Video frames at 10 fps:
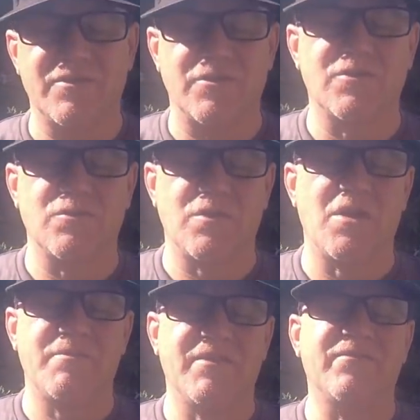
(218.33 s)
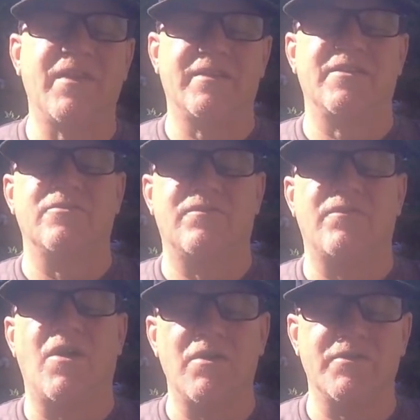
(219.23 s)
also affecting her
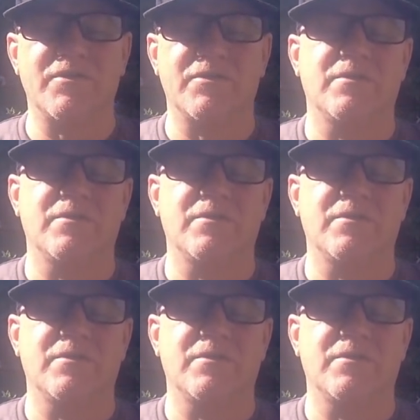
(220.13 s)
father,